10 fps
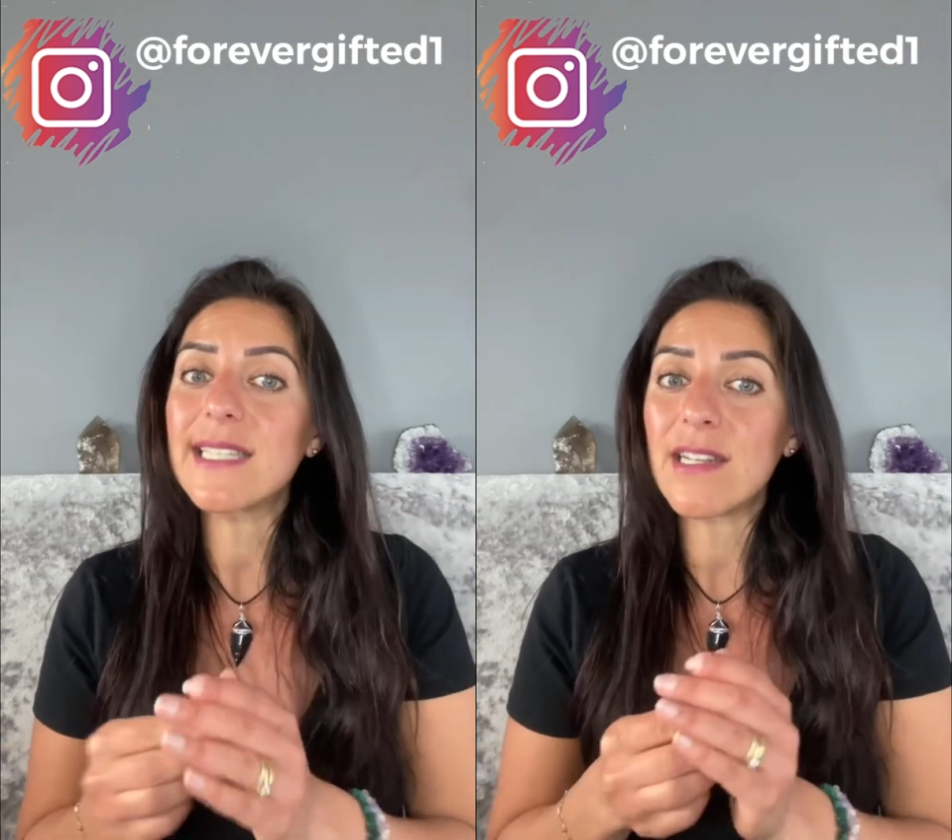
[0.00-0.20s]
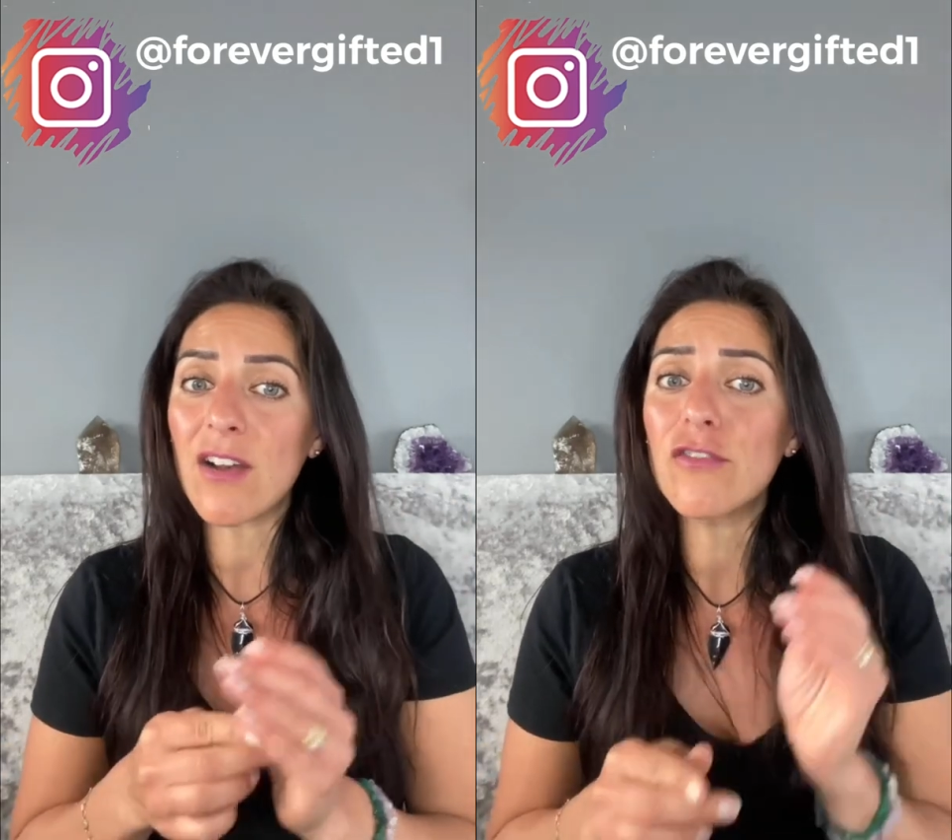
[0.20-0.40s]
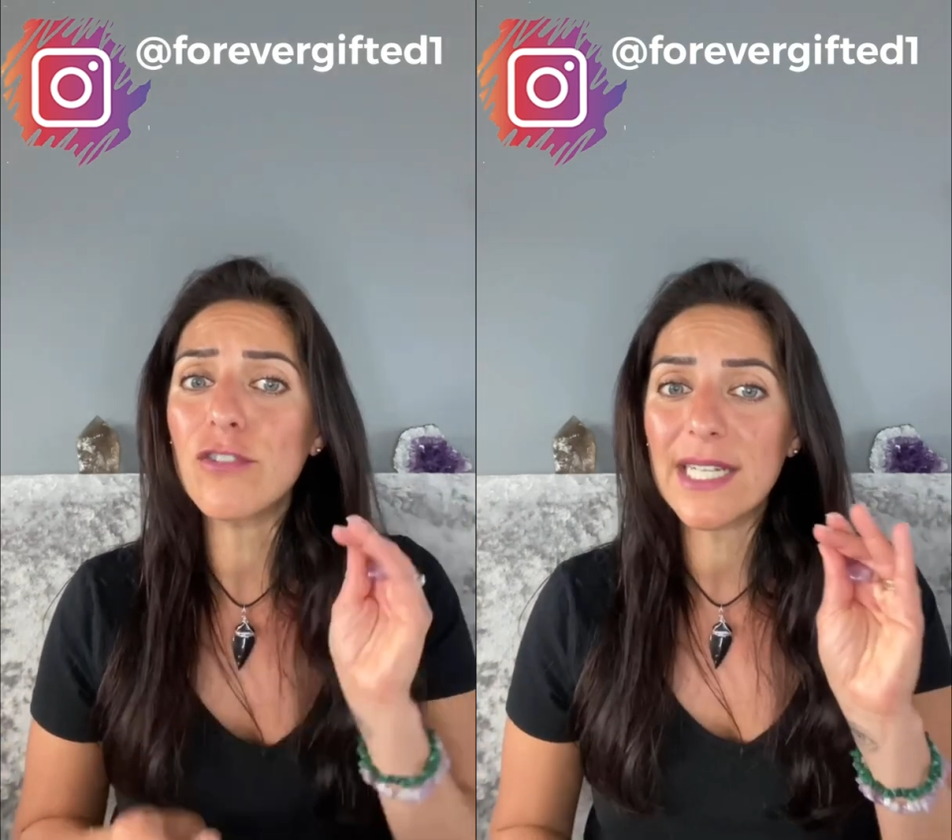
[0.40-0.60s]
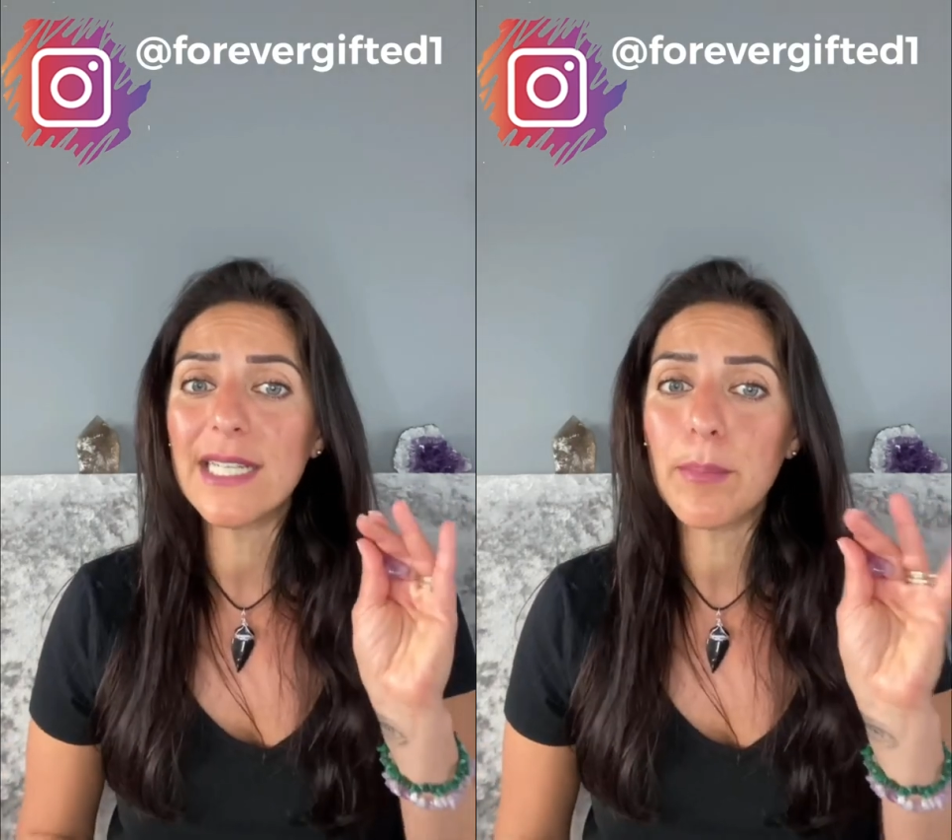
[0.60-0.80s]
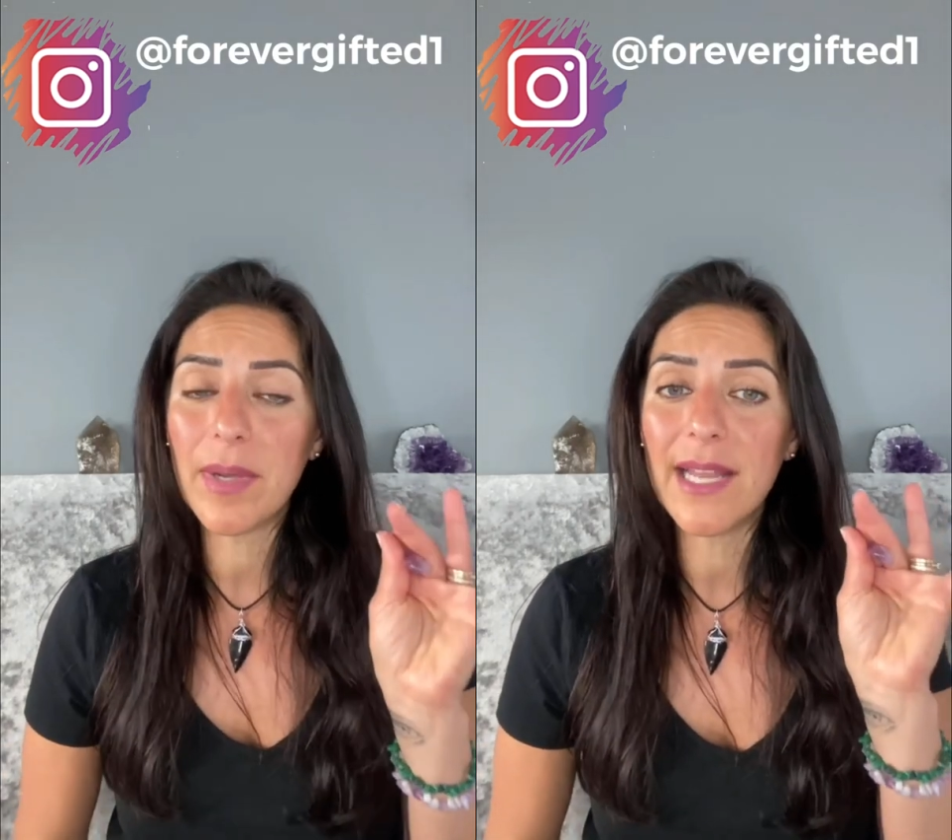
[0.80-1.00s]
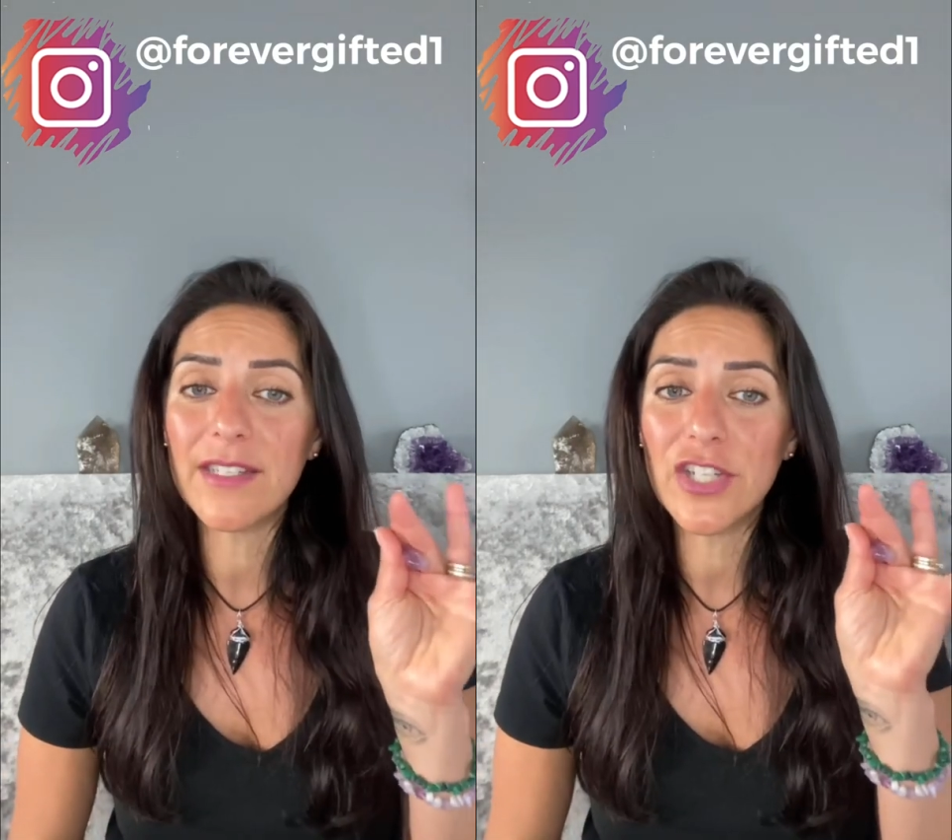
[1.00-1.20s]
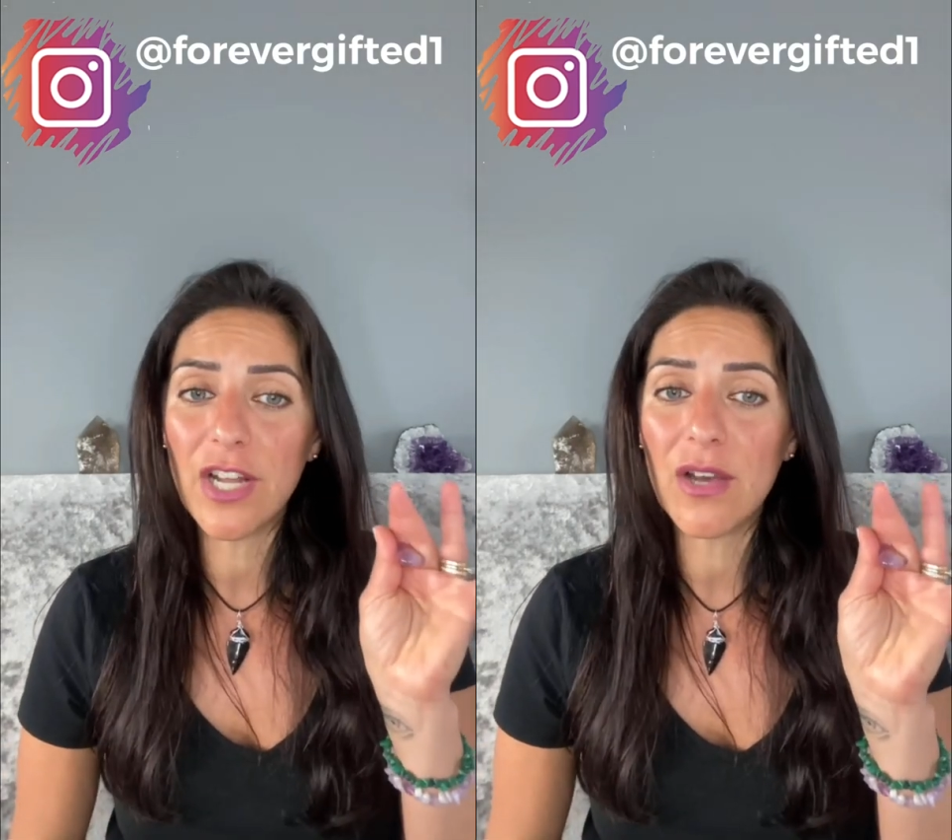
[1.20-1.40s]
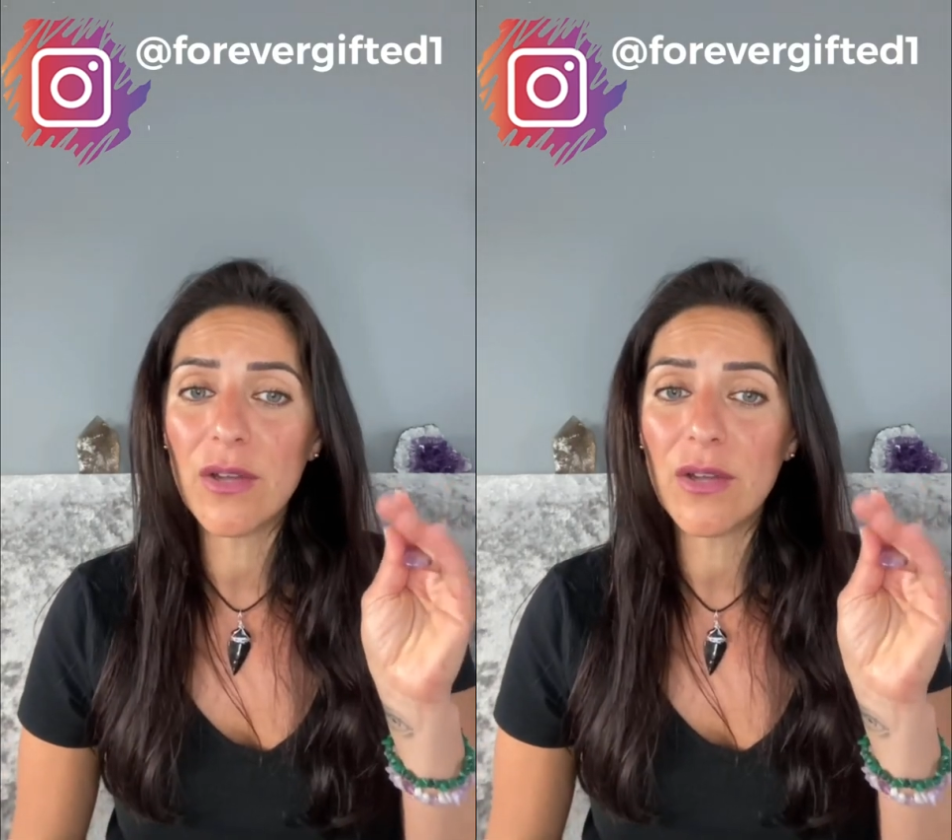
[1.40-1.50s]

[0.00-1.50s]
and I've really been, you know,